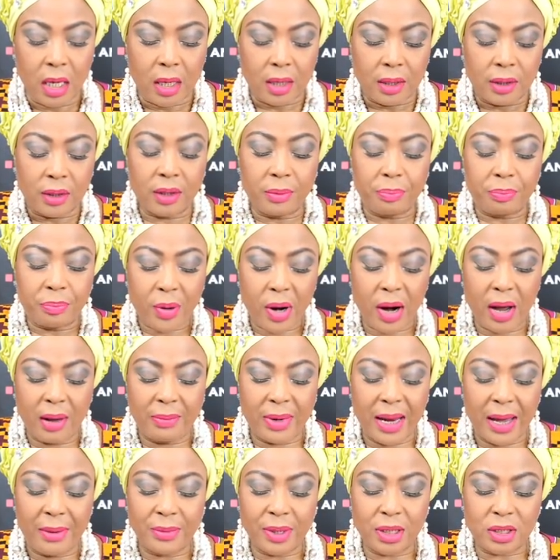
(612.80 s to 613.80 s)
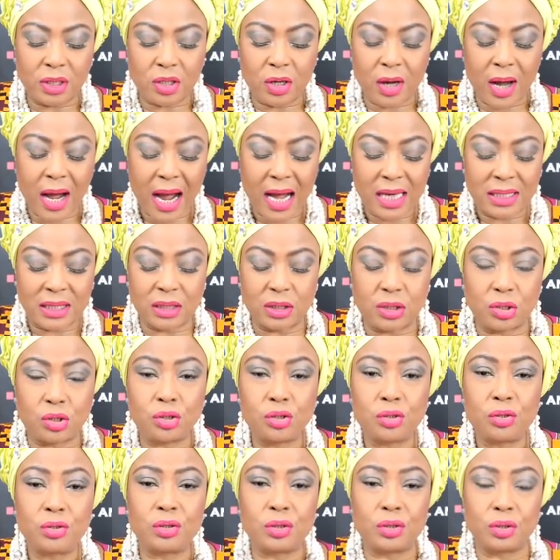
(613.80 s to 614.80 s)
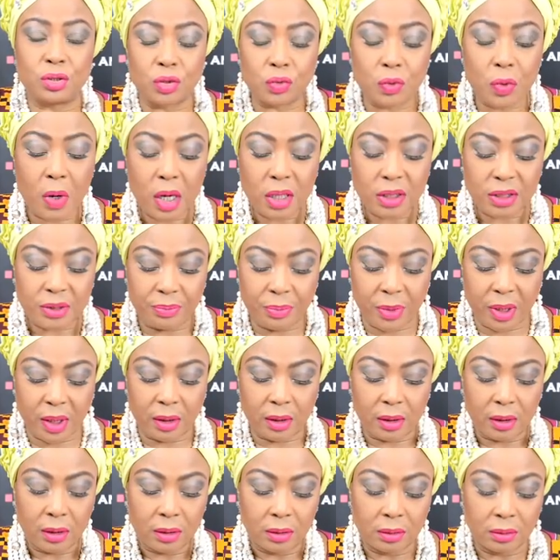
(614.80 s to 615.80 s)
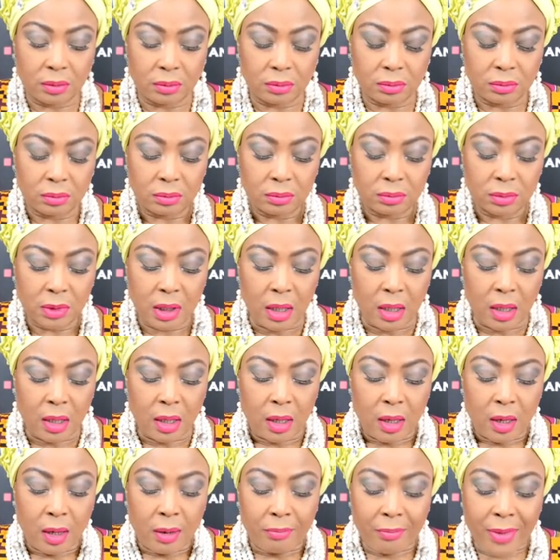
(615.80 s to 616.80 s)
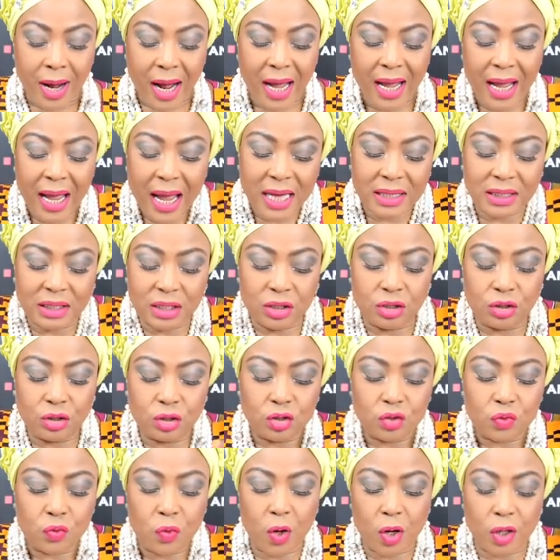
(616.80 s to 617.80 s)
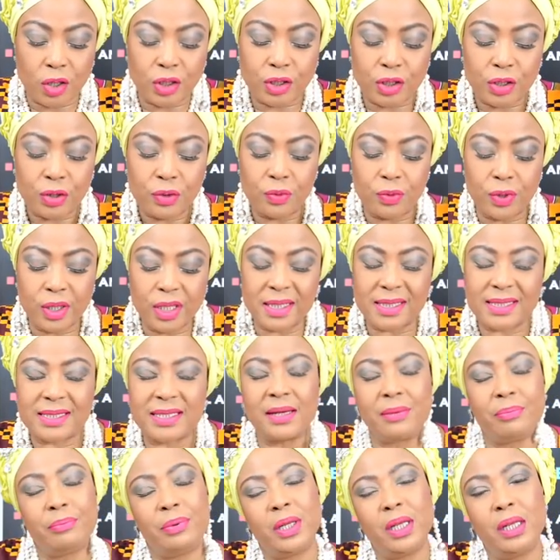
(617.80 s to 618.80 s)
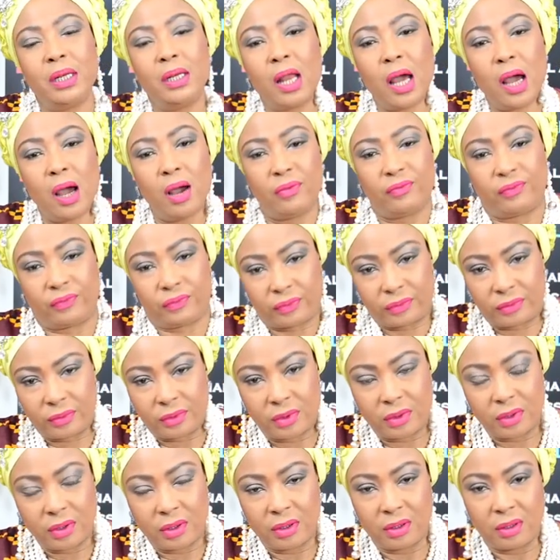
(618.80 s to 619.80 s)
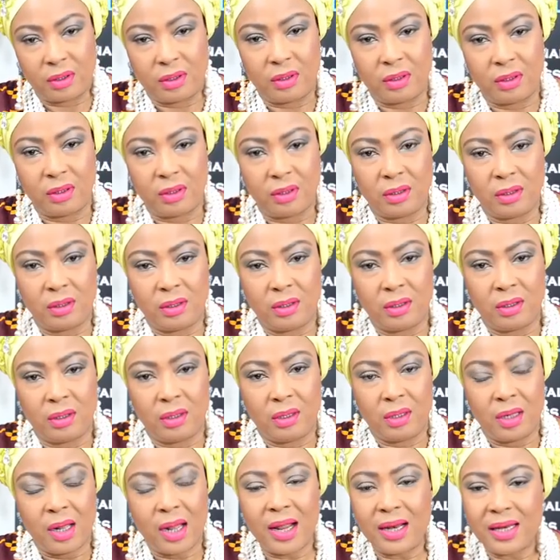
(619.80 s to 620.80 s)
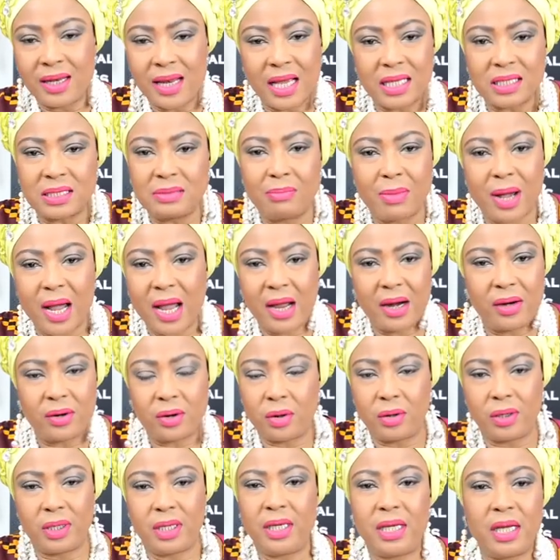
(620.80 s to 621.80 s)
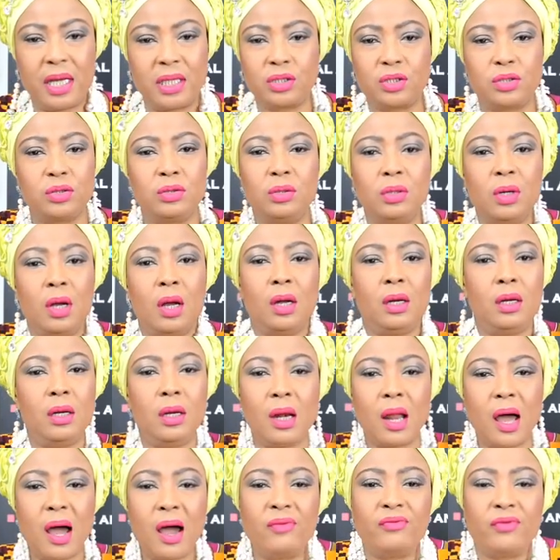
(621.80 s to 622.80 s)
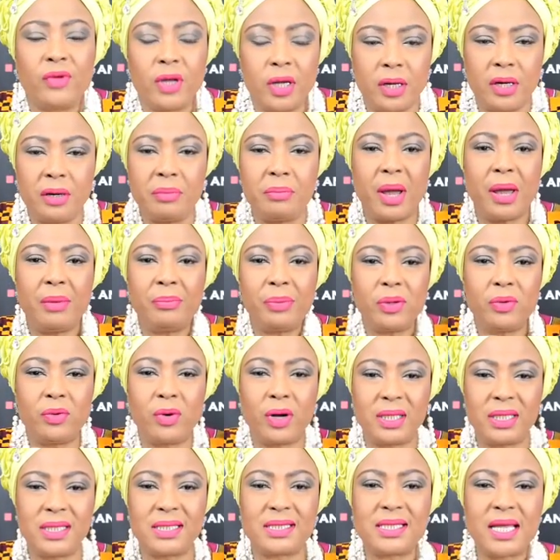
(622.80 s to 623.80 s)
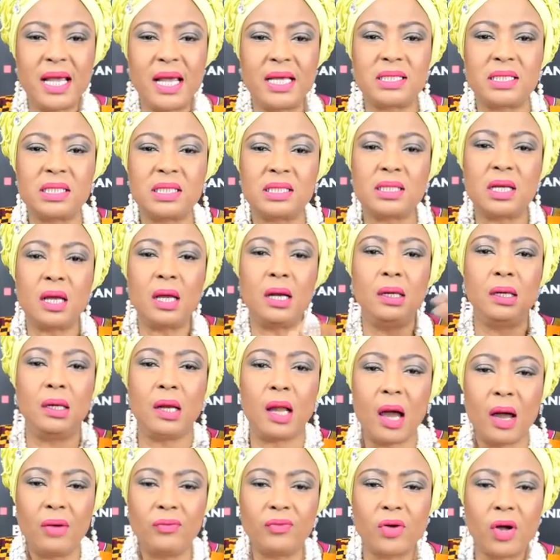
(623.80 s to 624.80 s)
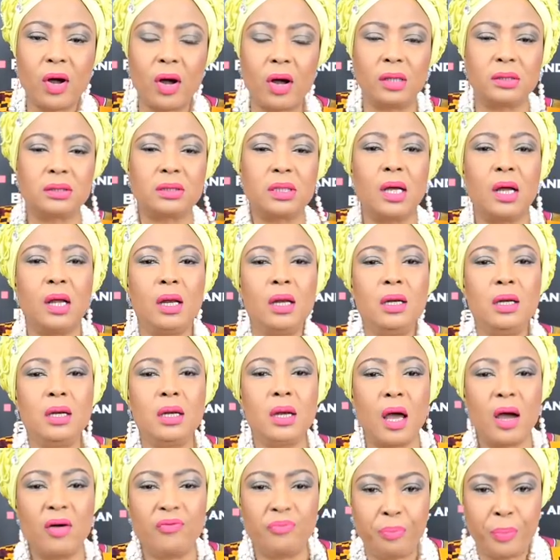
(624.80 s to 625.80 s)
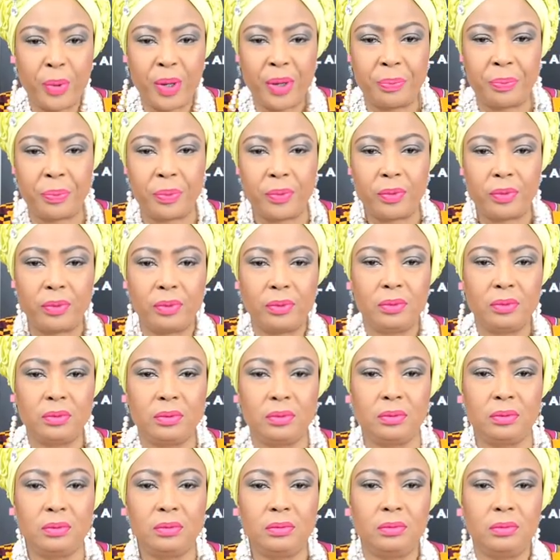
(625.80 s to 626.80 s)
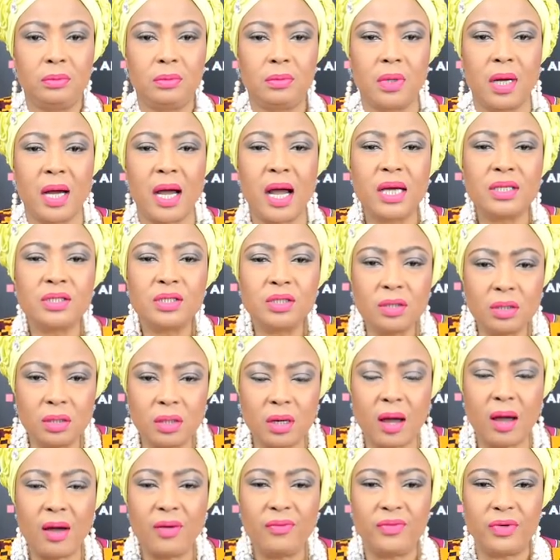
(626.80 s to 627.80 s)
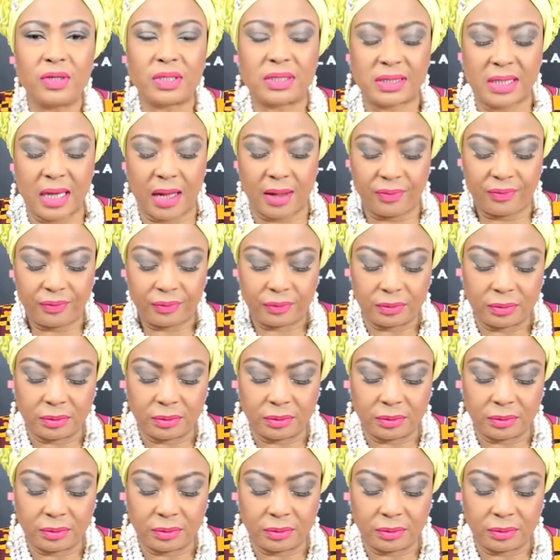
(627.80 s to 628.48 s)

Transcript: The problem is your attitude towards me. My attitude towards you is simply love. And that's my role here to love. Remember what it says. It says love God, love people as you love yourself.